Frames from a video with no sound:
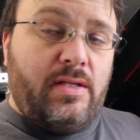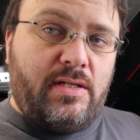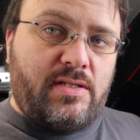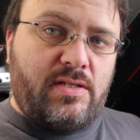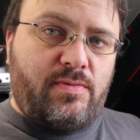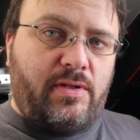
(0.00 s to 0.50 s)

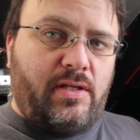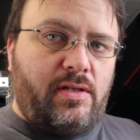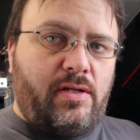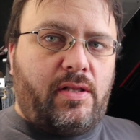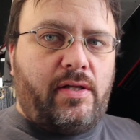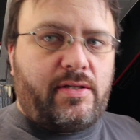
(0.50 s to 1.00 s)
This is what they
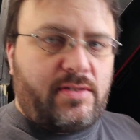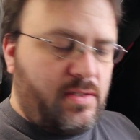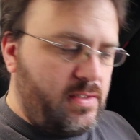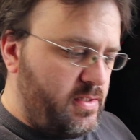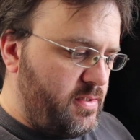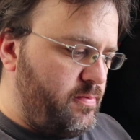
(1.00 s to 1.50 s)
look like. So
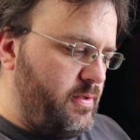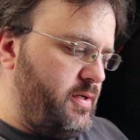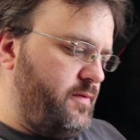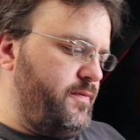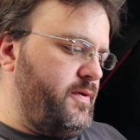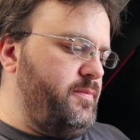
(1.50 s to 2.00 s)
this is
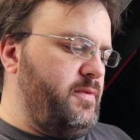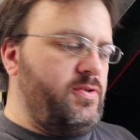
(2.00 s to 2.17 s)
running from